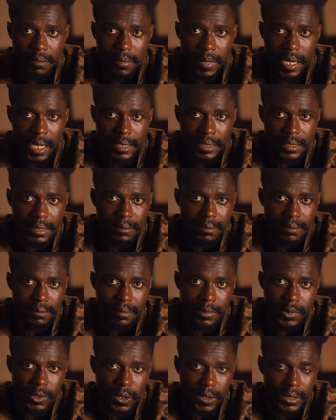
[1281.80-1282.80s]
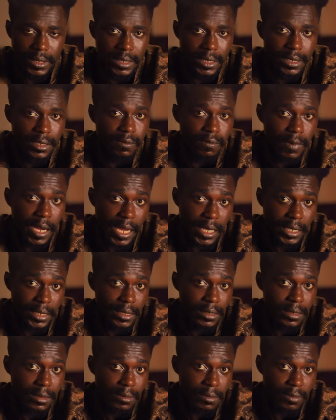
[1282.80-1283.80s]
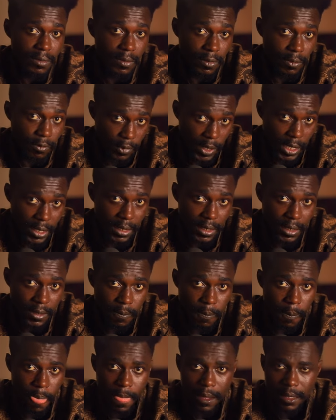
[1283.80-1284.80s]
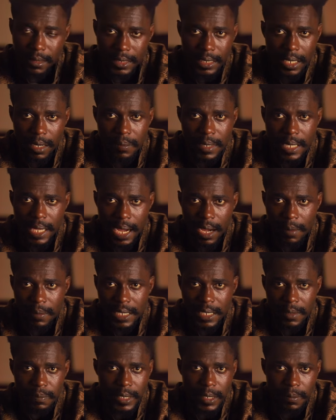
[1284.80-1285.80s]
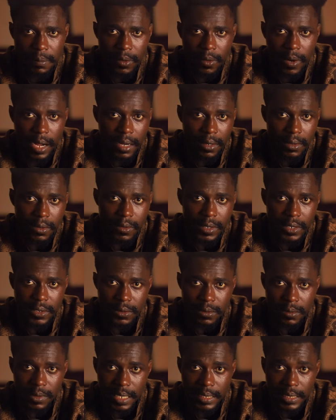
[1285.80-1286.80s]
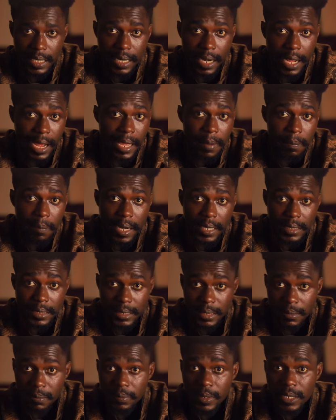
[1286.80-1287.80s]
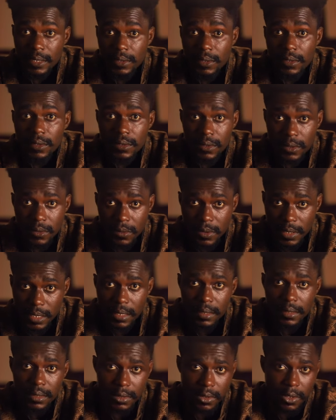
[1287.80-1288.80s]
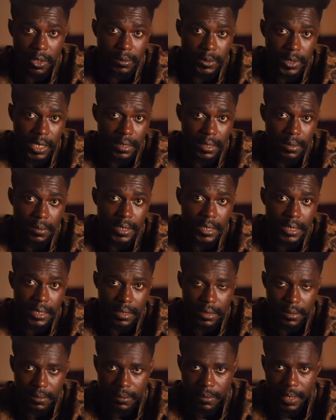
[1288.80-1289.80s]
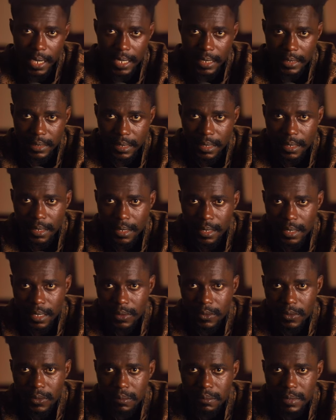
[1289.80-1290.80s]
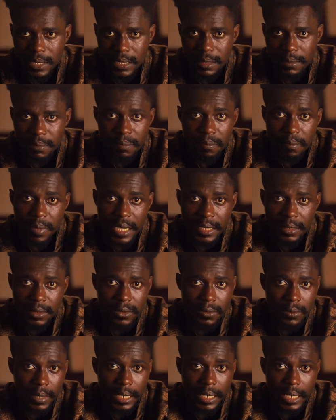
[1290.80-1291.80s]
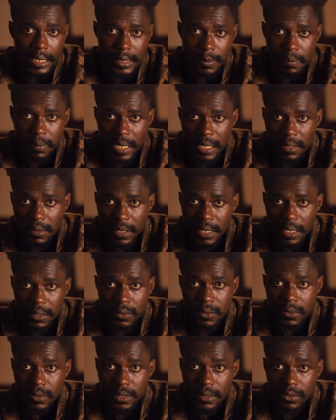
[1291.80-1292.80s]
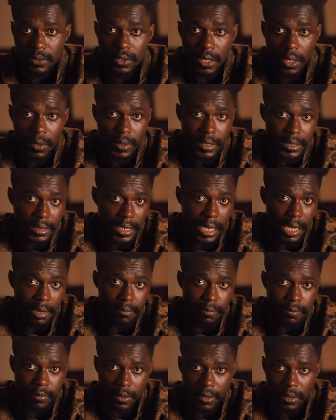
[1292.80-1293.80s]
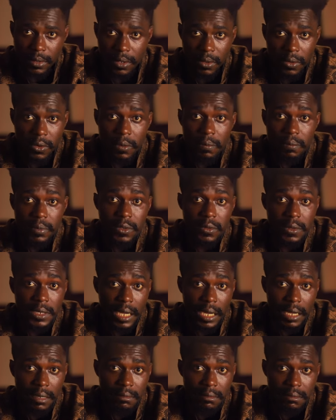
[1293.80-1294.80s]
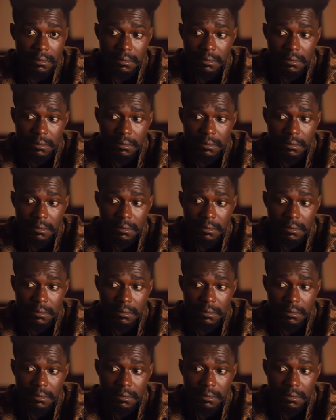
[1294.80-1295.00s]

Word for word: but not device friendly. Tell me how many people are going to get an iPad simply to use Sculptura 3D, right? It would be best to rather spend on a good drawing tab for your computer